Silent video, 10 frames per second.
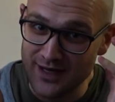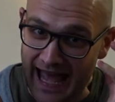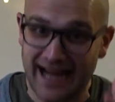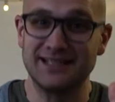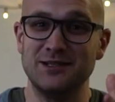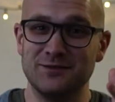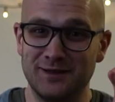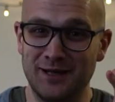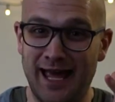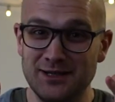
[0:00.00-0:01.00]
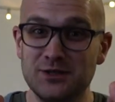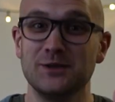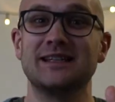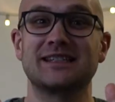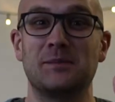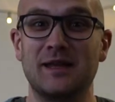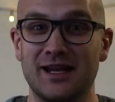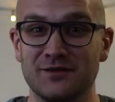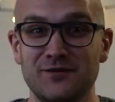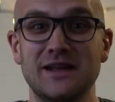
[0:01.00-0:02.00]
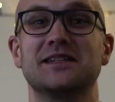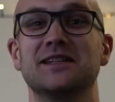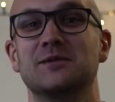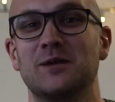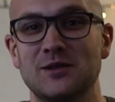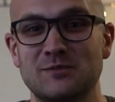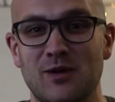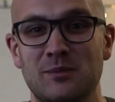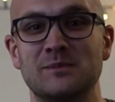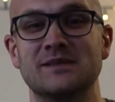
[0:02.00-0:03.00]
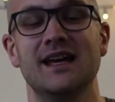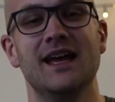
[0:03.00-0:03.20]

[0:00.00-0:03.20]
active and doing something and fixing the world's problems.